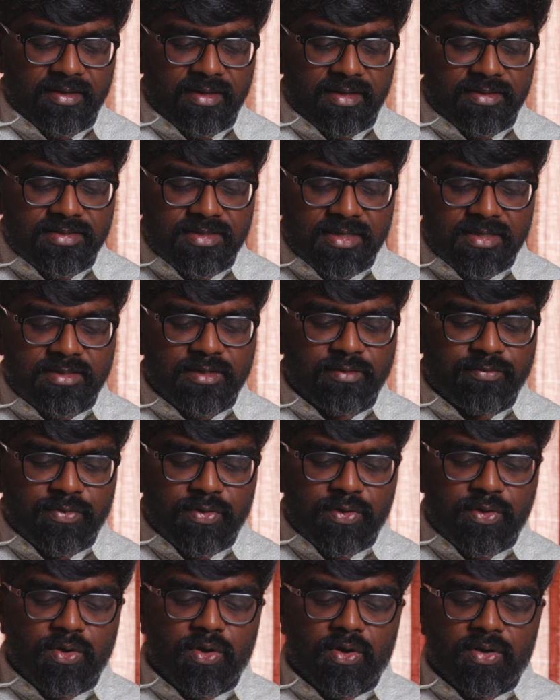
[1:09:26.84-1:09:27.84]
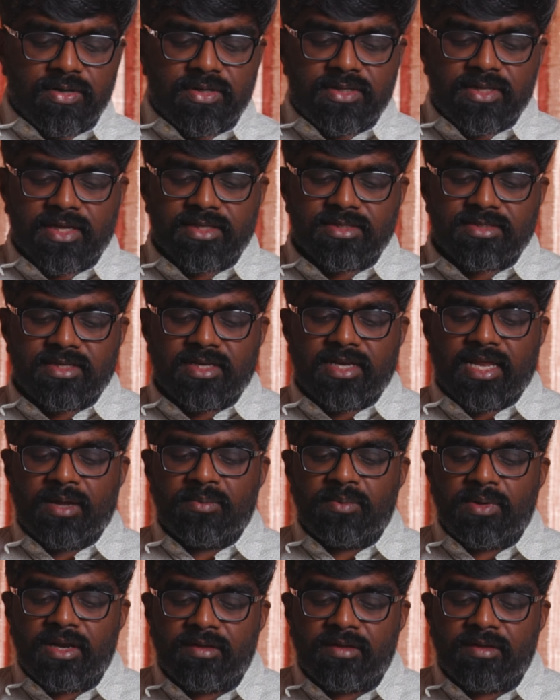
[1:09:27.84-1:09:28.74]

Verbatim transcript: It says here, for God has said, I will